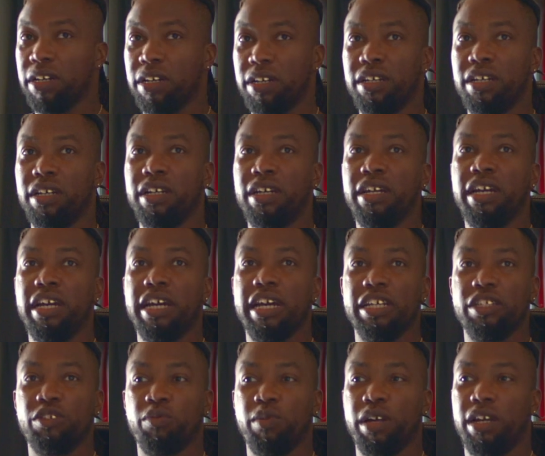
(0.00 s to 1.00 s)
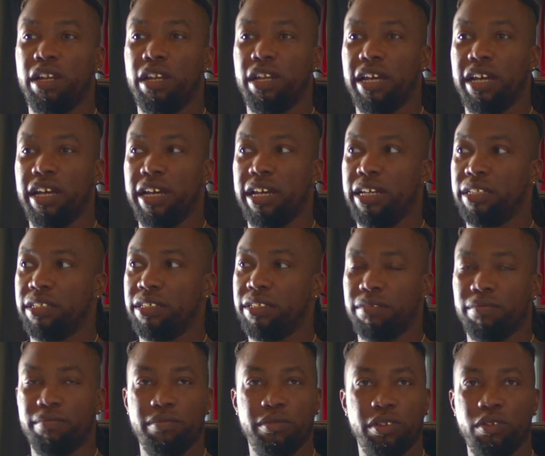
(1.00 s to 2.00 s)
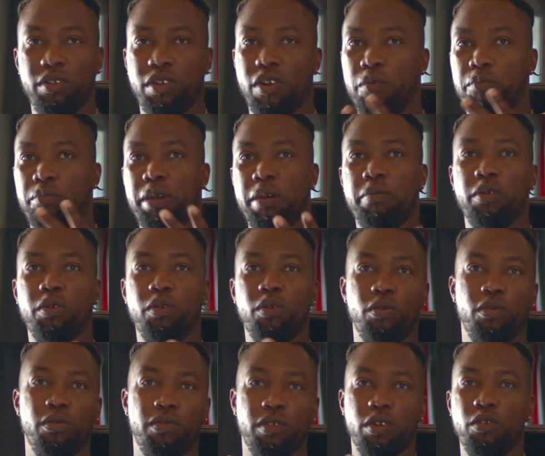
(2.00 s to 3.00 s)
mm-hmm. as well as you know people who who